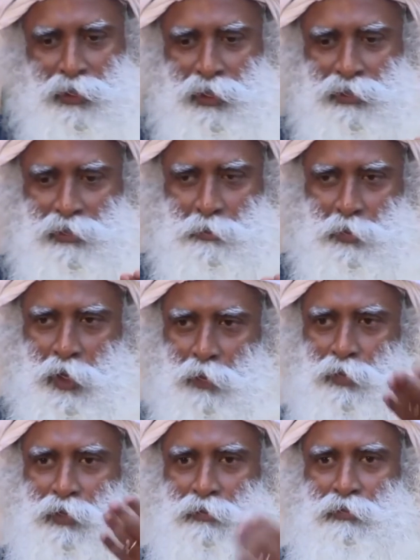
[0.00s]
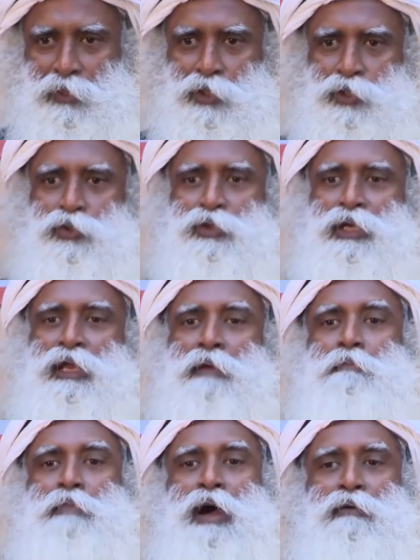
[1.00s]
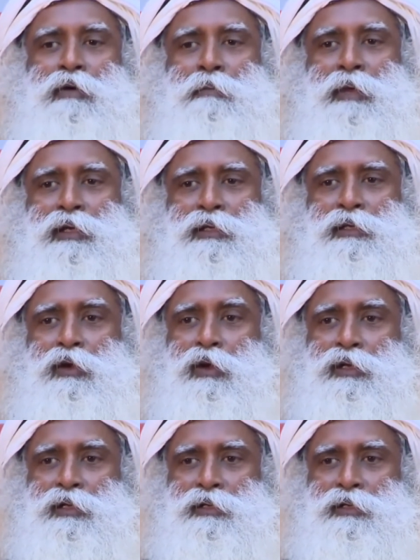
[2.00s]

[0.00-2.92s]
is a problem, you need empowerment, not